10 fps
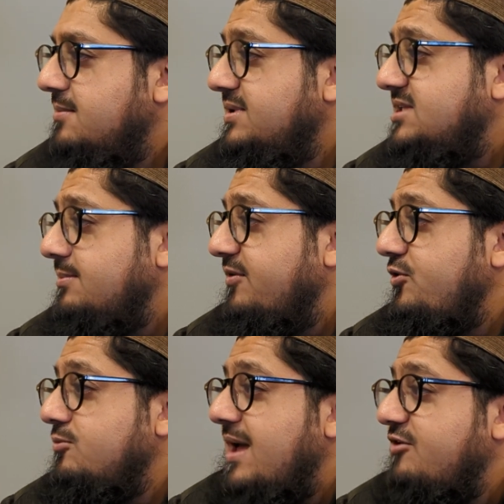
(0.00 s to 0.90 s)
But some
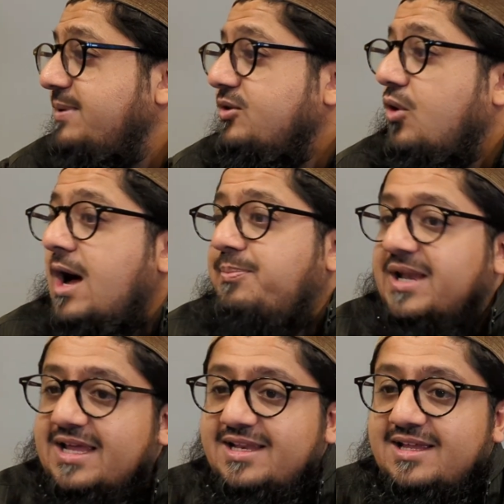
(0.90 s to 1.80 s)
of you may have been caught up in
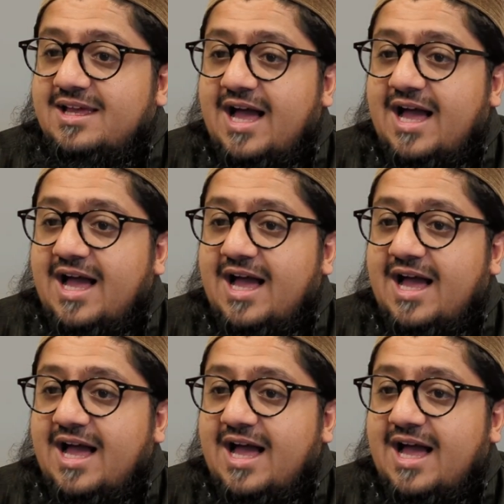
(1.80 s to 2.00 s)
it,